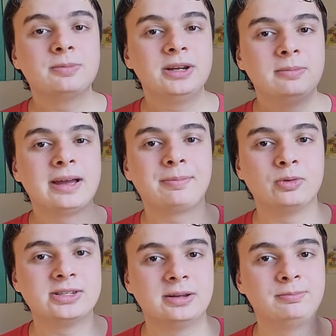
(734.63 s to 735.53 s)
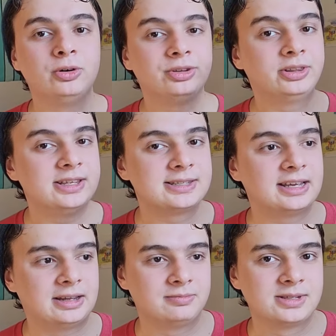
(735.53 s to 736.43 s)
minimap was in both of these
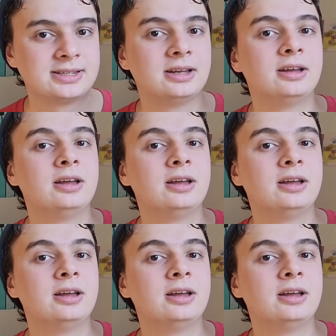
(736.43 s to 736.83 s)
games.